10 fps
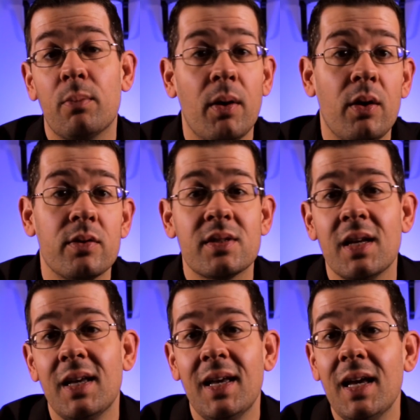Pulse,
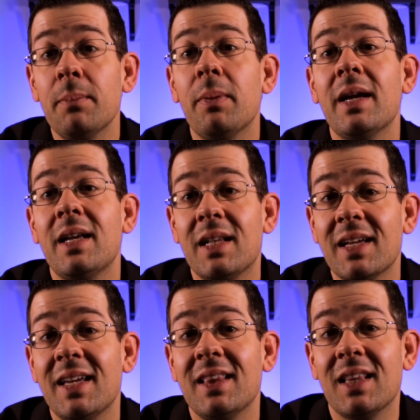and by
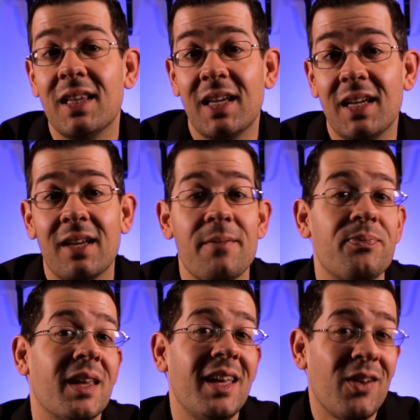clicking the link,
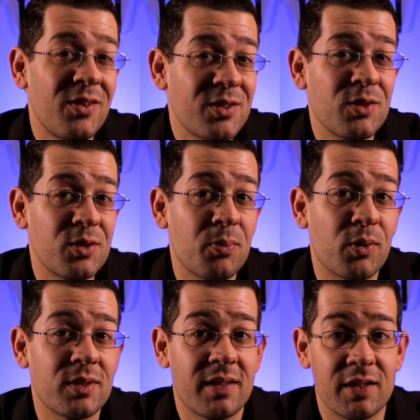it also
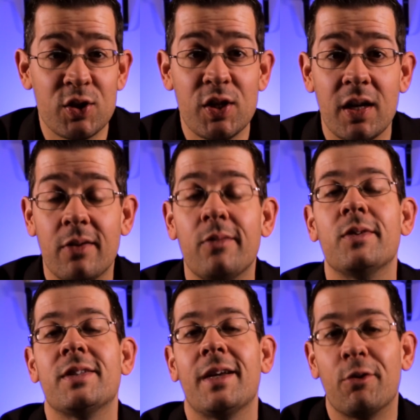supports this channel,
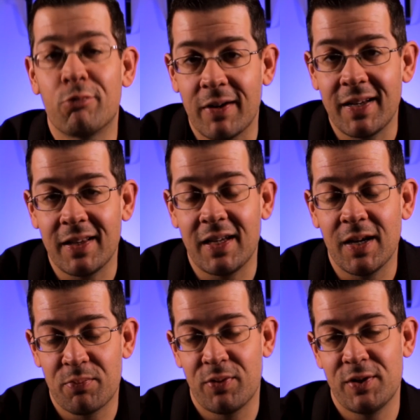which I greatly
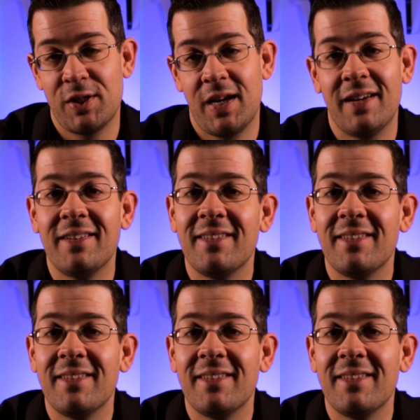appreciate.